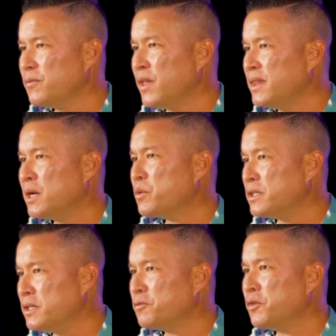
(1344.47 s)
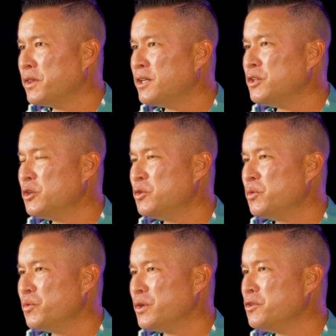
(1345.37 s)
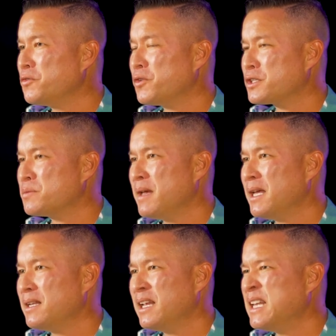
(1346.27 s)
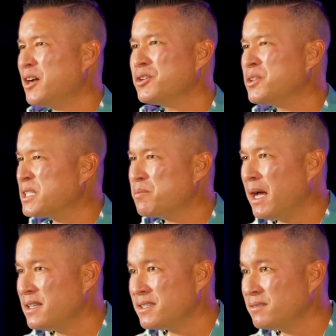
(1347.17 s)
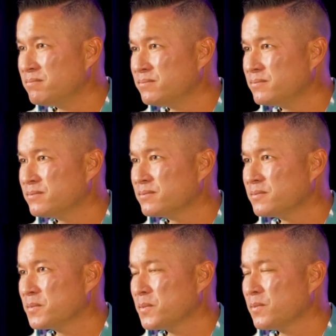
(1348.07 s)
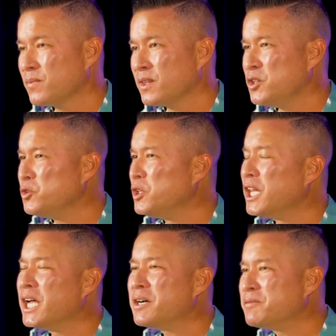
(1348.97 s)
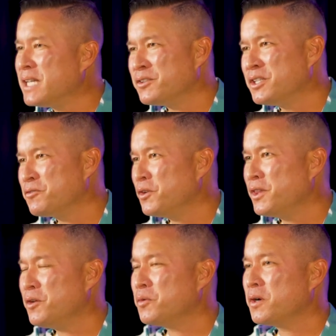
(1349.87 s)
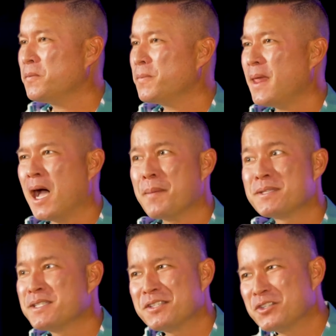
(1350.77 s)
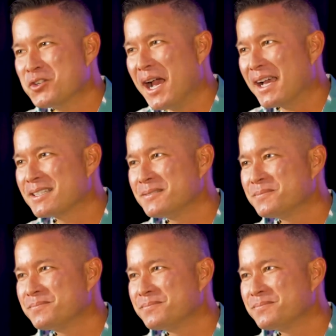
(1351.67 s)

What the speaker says: that they were different than you when you first met, and now you despise it. You loved how different they were. Opposites attract.